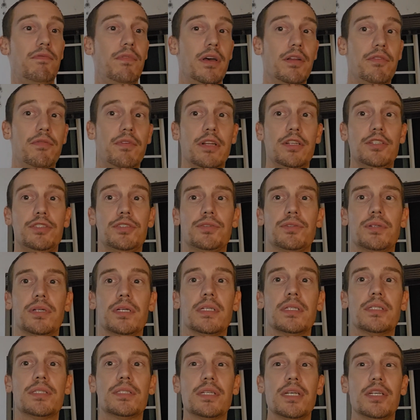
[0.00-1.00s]

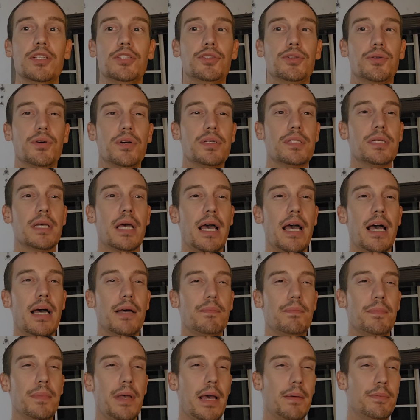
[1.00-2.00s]
adventurous, enjoys
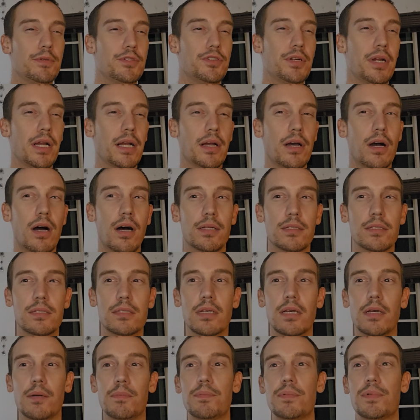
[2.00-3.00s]
abstract
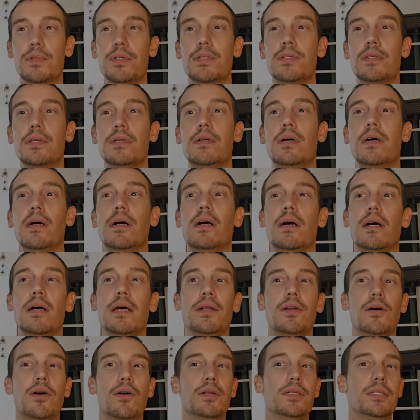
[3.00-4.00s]
concepts
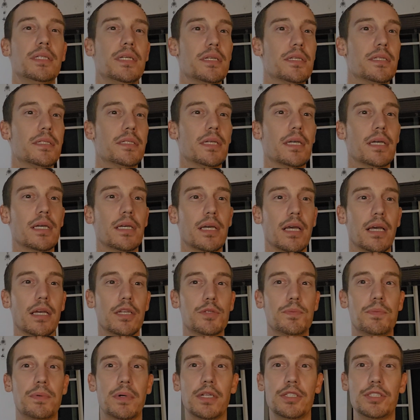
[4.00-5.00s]
and artistic
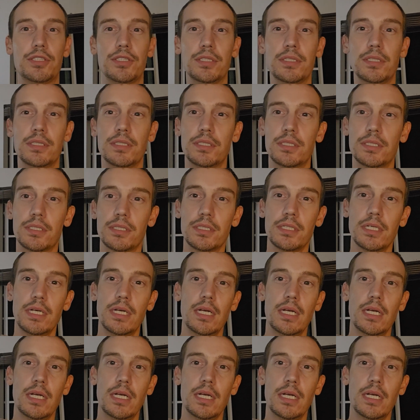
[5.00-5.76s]
expressions.